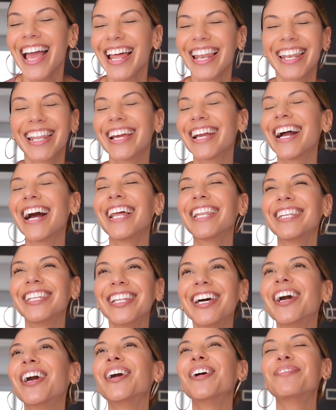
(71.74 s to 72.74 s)
Like I
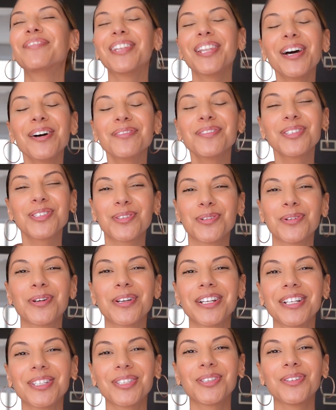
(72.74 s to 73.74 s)
love love
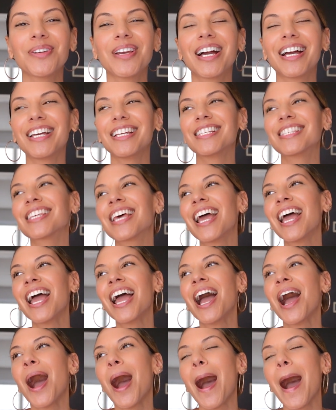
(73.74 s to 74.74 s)
stories, you guys.
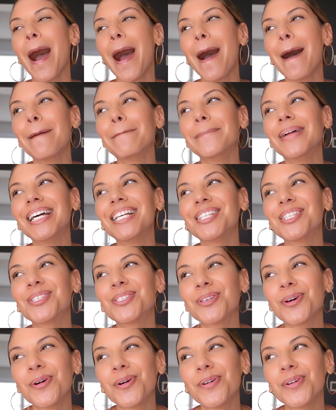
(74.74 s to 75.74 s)
And
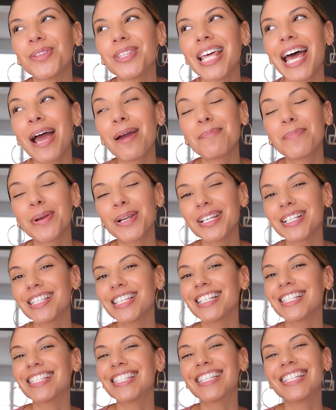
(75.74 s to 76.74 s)
so that brings
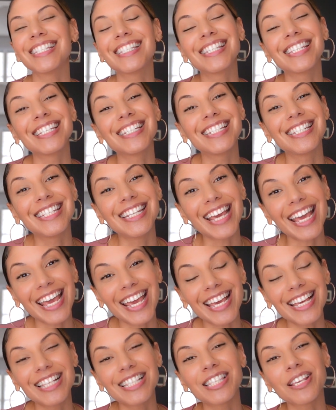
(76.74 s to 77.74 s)
us to
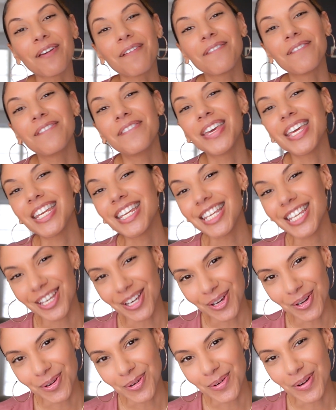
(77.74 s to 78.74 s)
today's
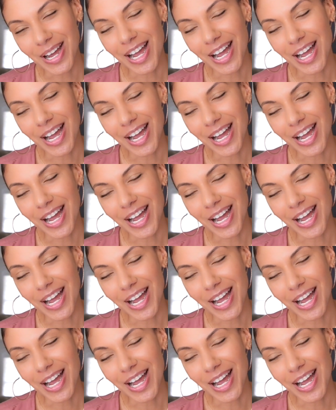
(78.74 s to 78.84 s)
video.